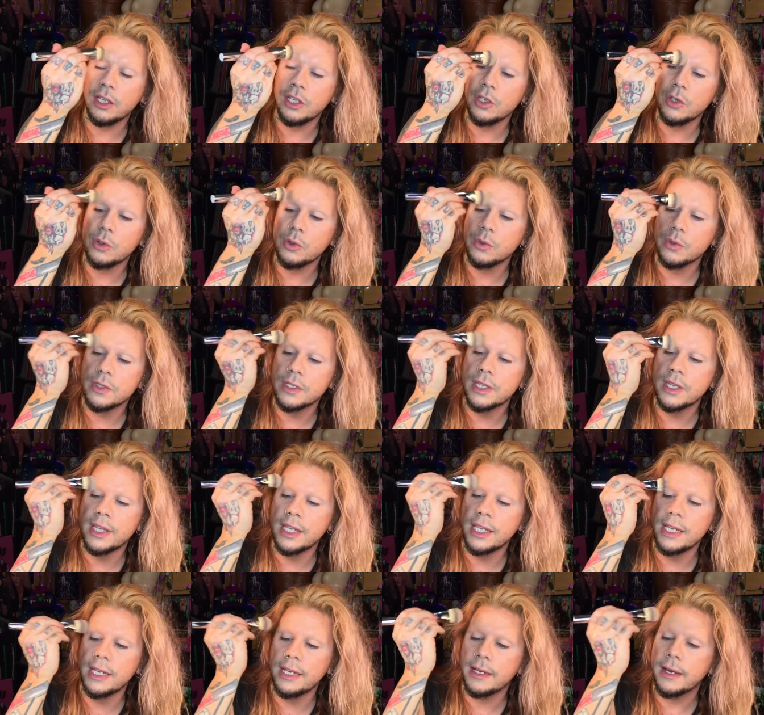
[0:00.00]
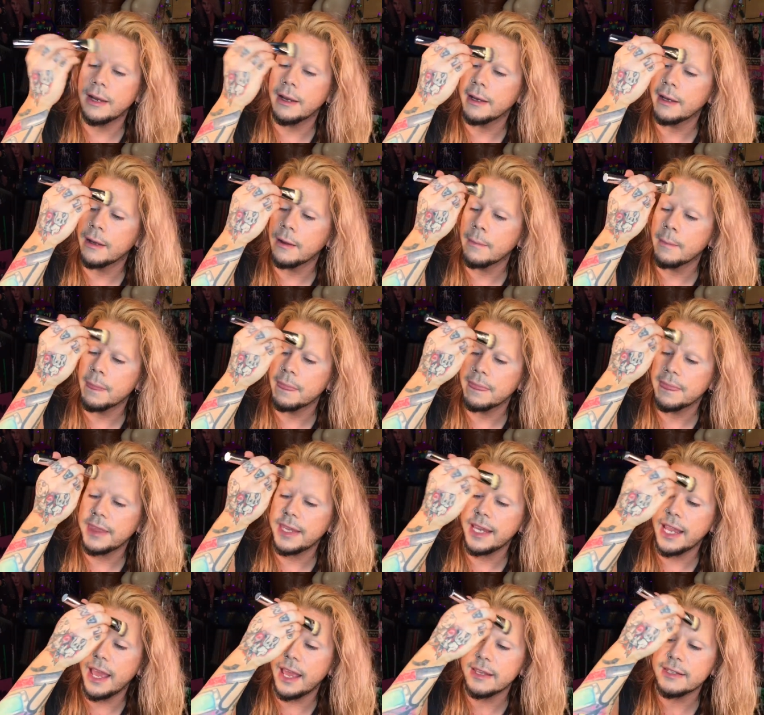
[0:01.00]
used the, um,
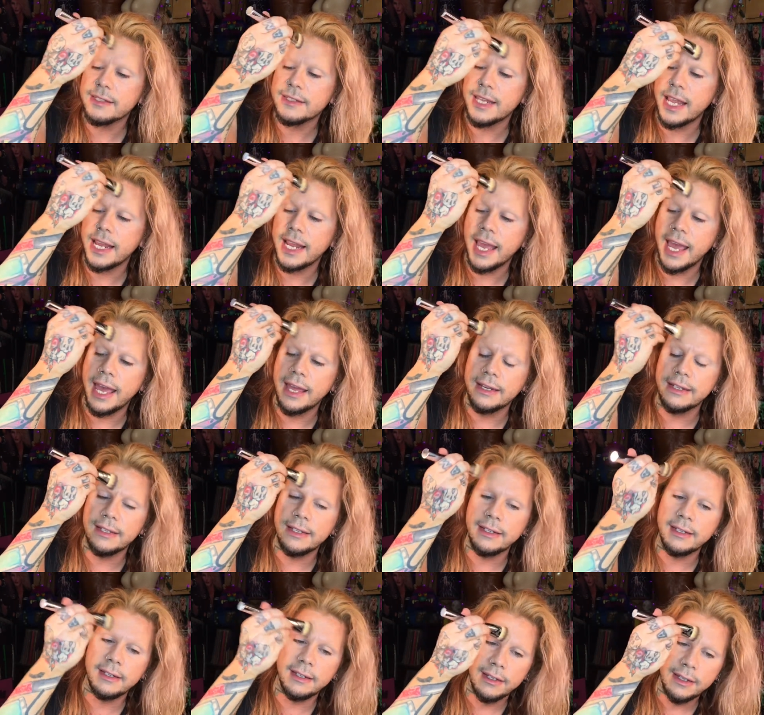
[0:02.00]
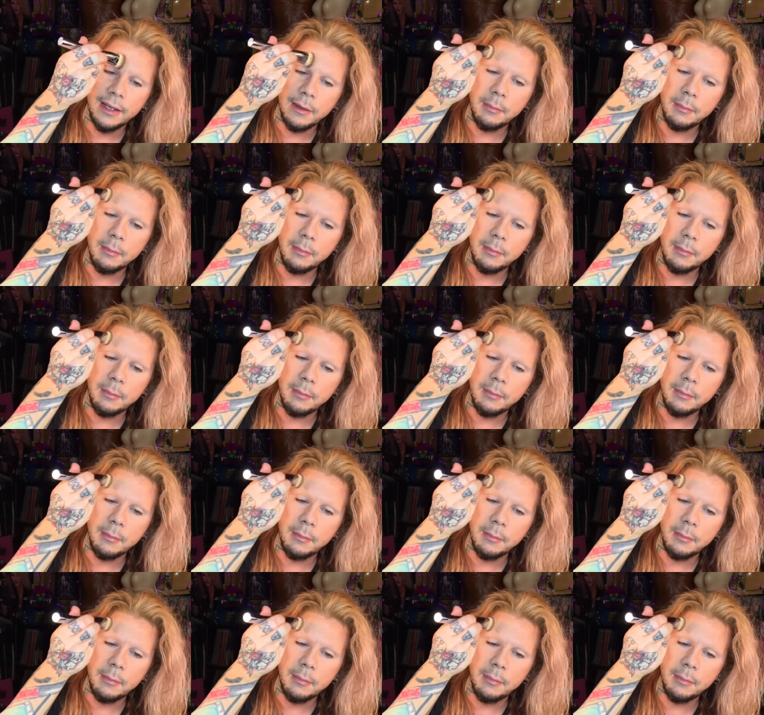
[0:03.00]
the Estee Edit